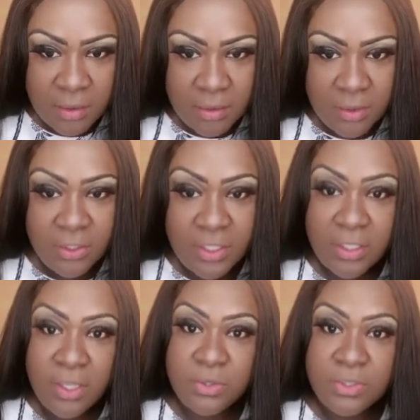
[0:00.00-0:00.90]
You need a
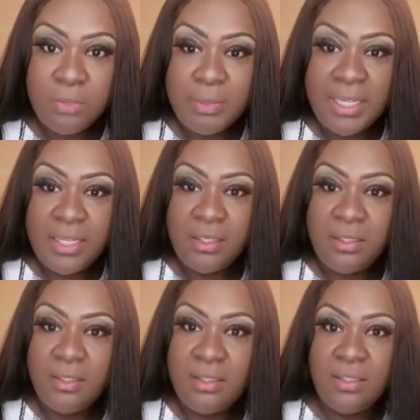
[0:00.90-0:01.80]
coach so bad.
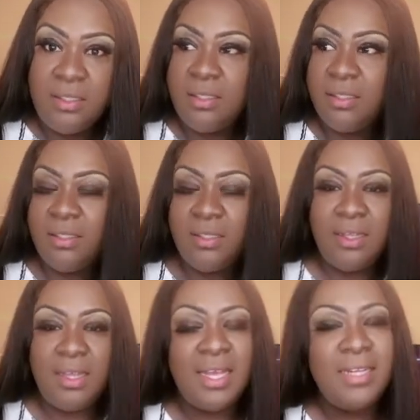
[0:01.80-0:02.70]

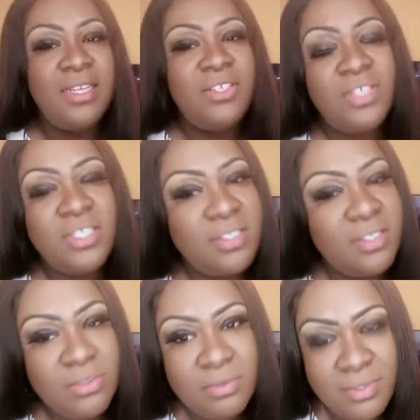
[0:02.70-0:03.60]
I need you as a
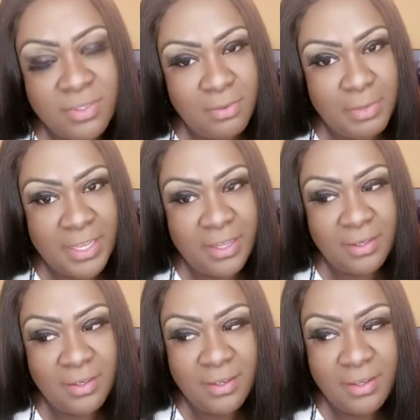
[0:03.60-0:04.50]
student so bad.
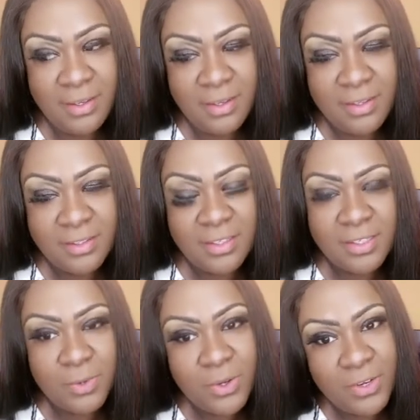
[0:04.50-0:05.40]
So let's
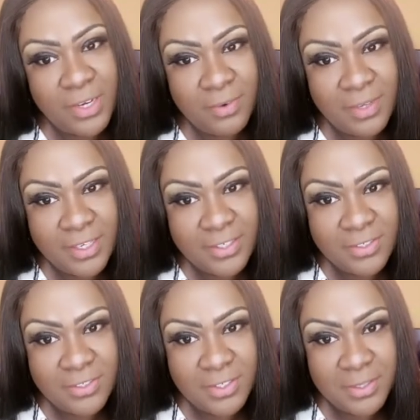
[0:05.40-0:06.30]
work on our
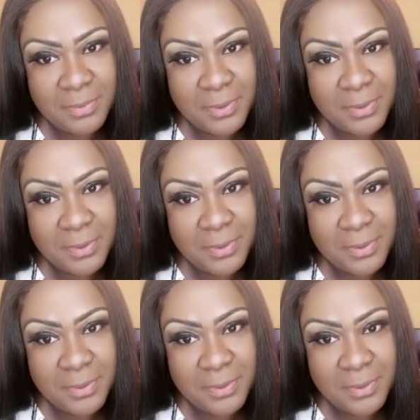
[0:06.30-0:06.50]
relationship.